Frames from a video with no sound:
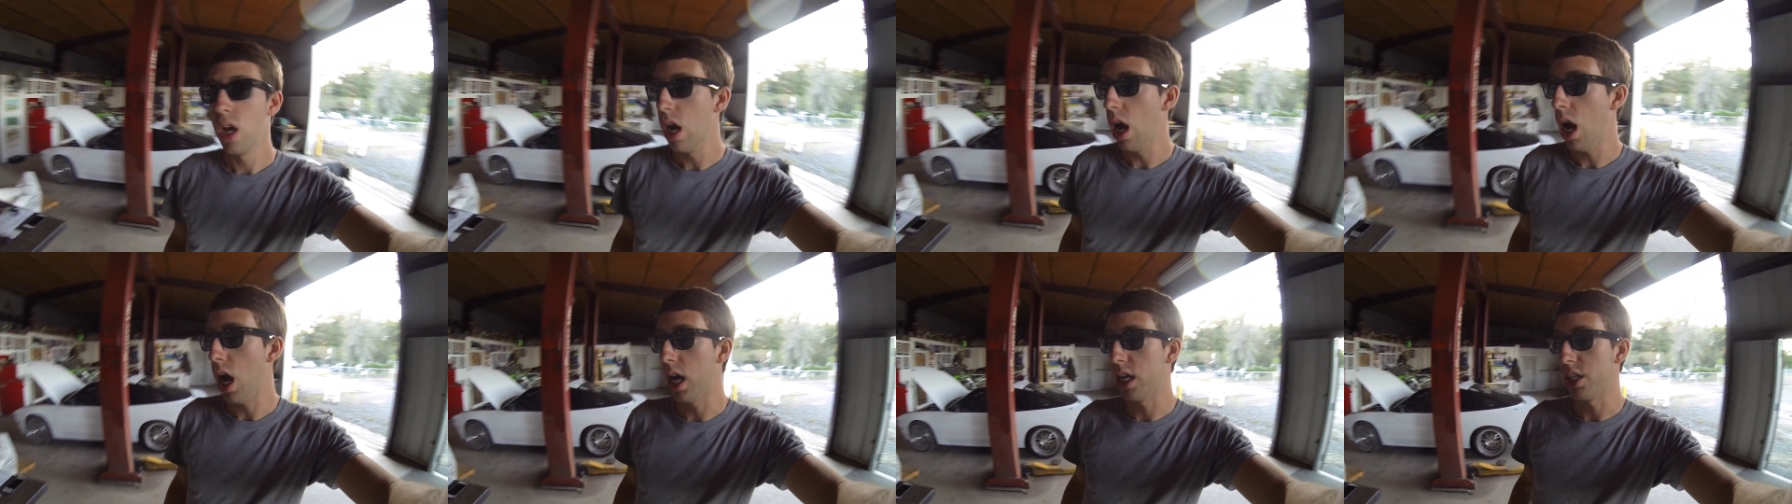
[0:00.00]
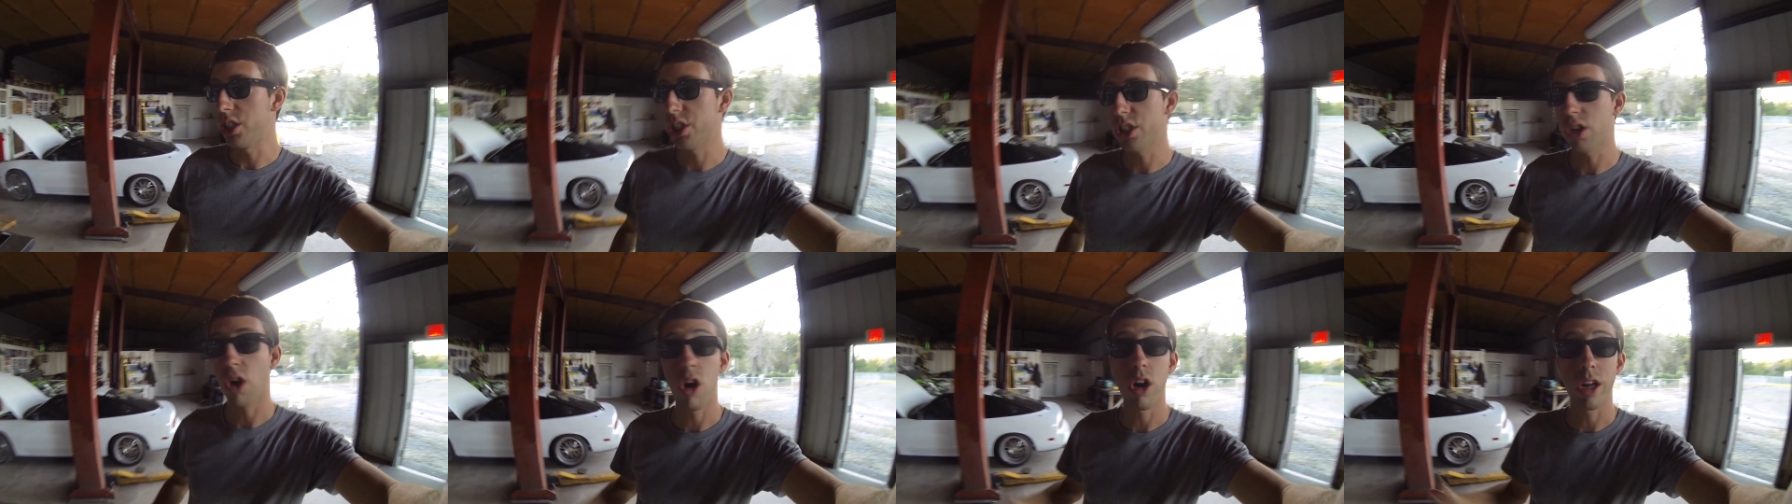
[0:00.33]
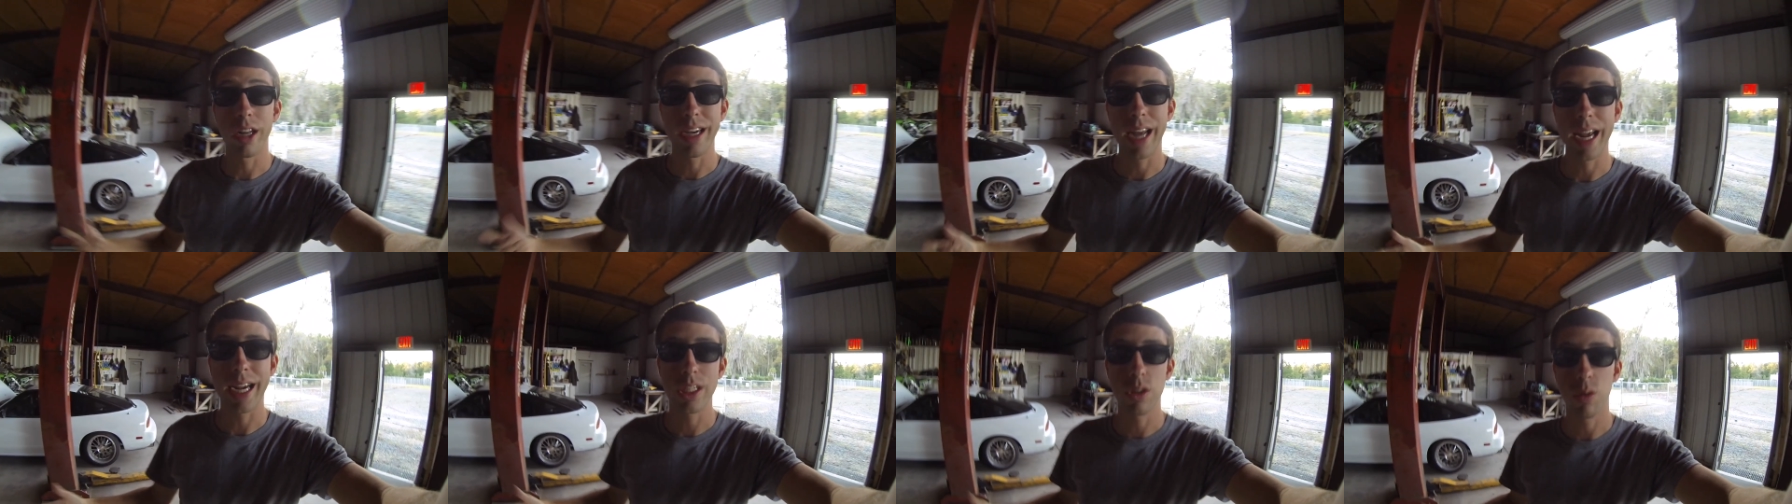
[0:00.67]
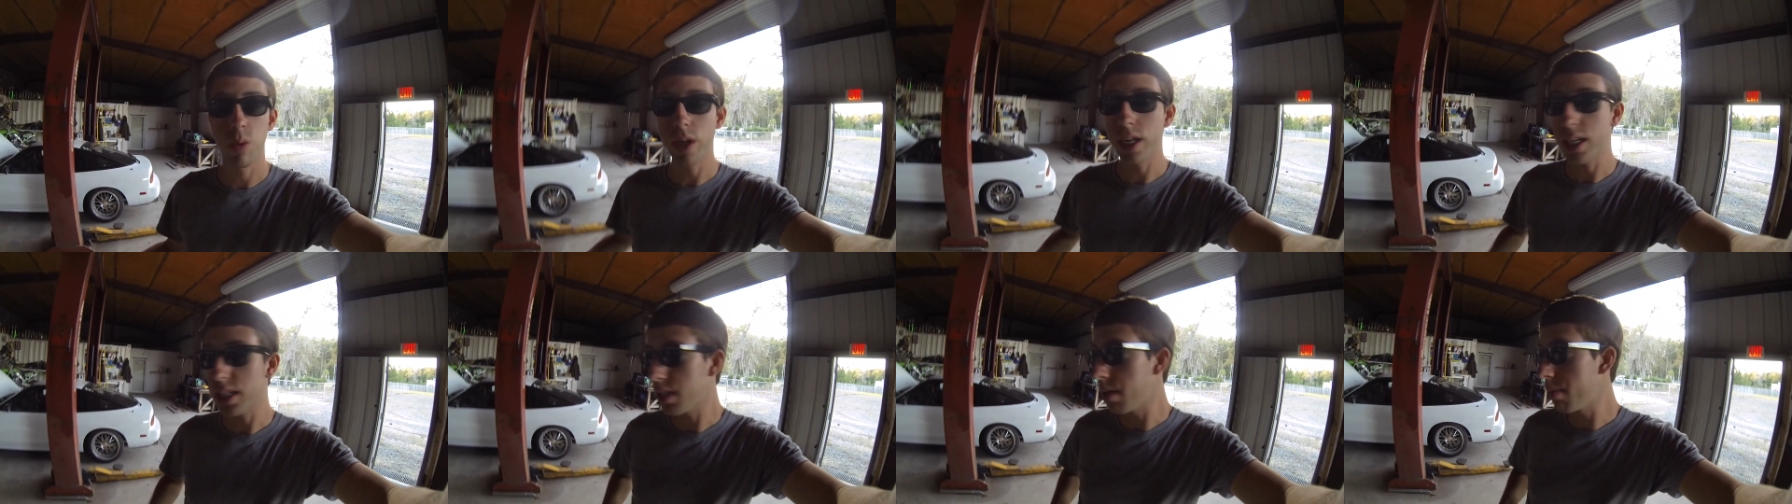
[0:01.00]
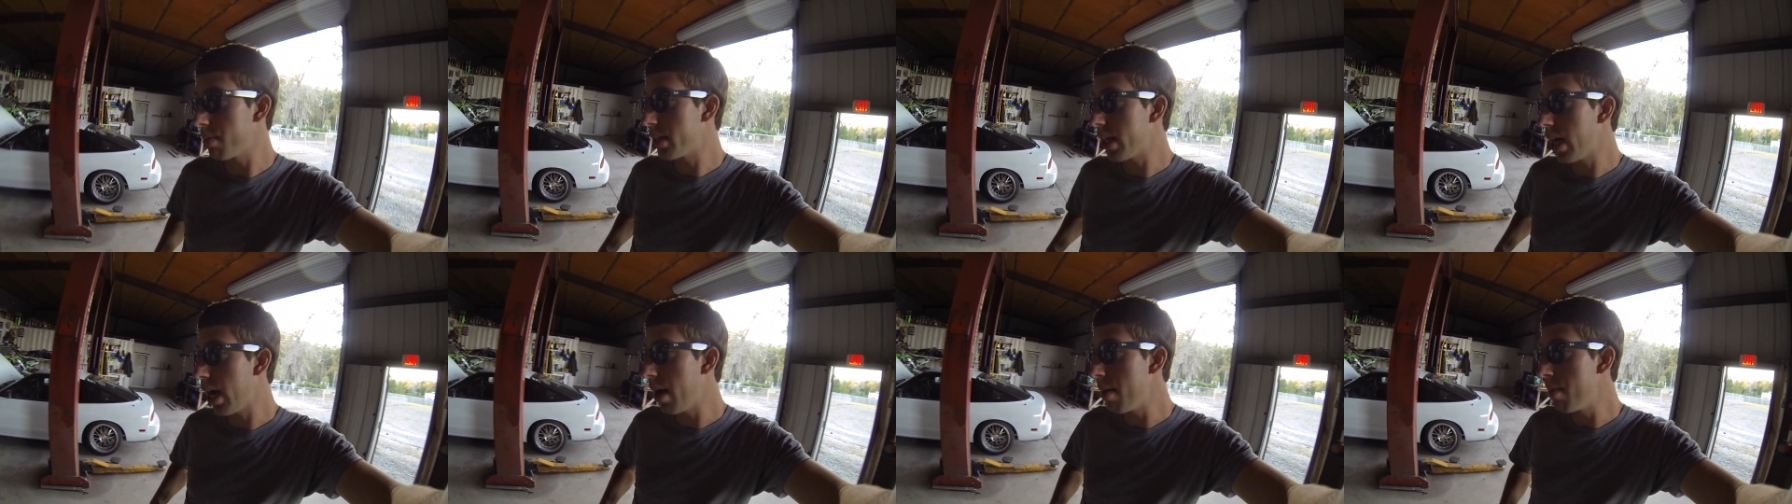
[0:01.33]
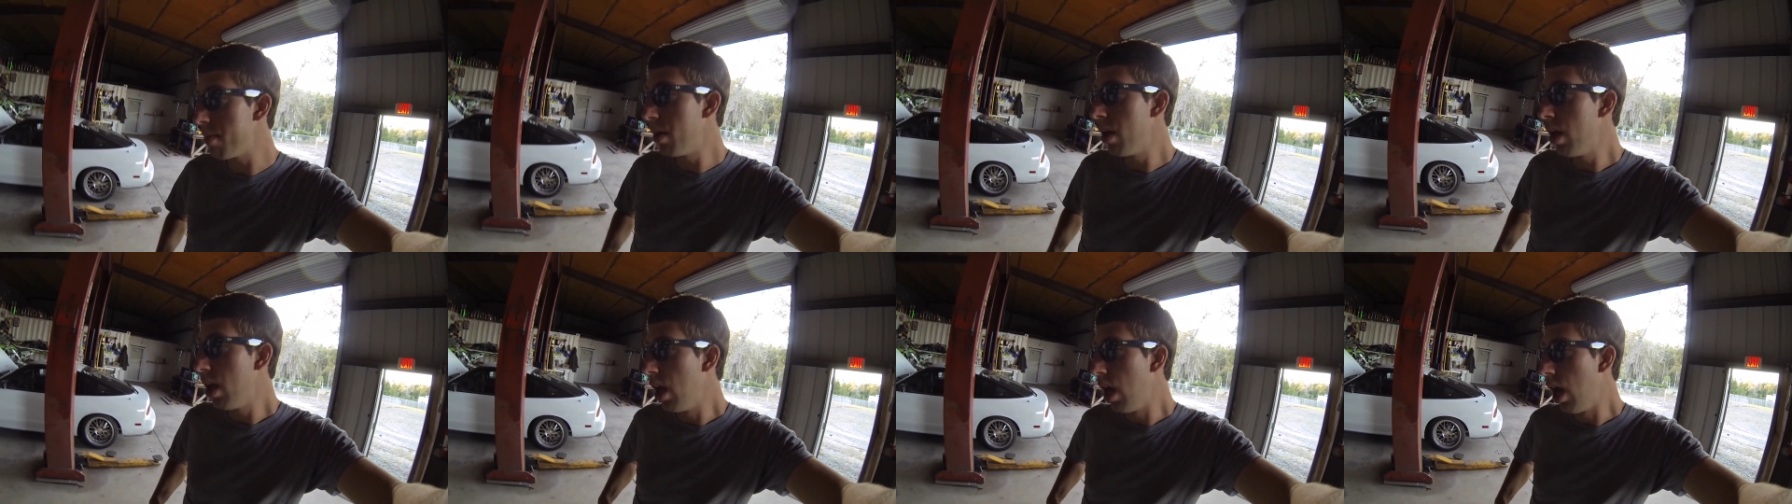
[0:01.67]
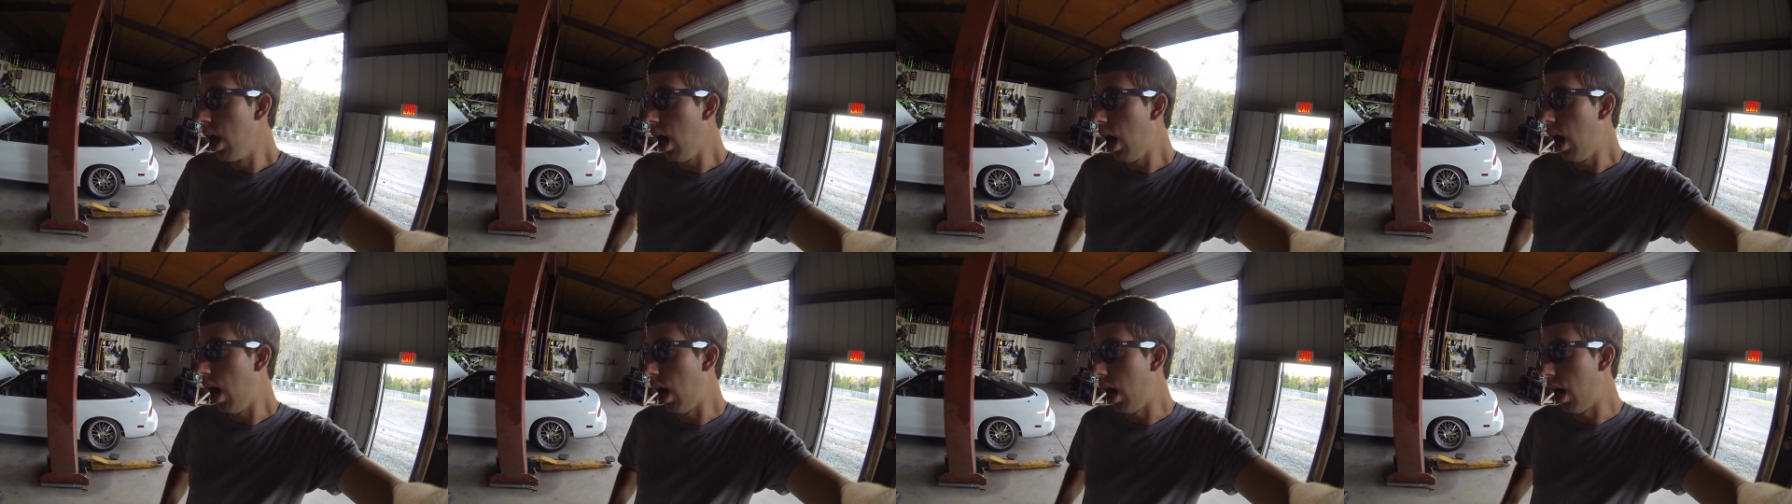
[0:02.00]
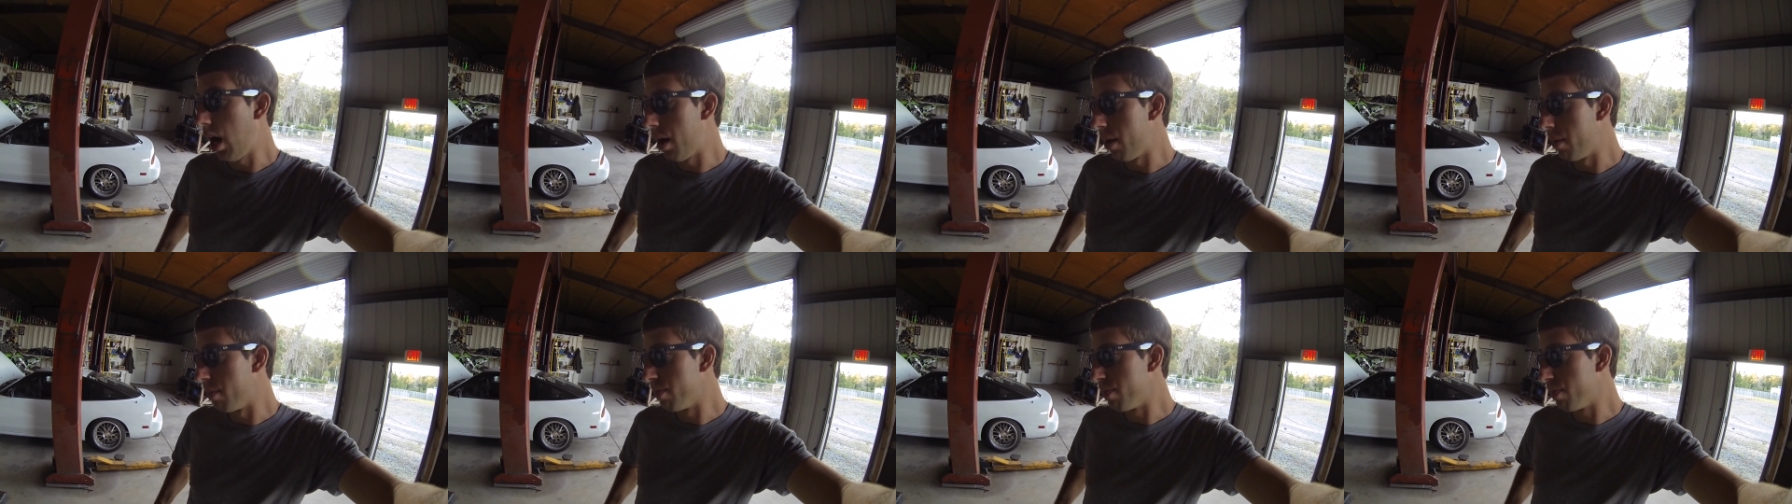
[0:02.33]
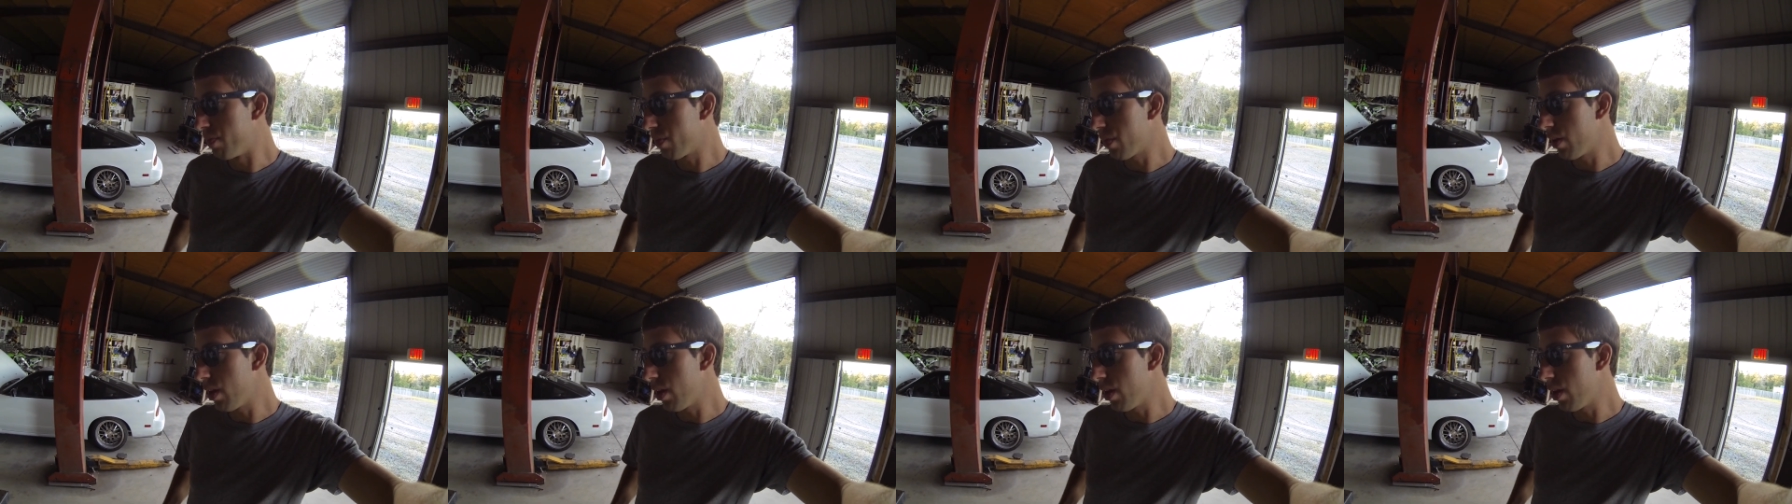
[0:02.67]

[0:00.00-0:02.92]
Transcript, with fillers: uh, starting next week sometime. Um,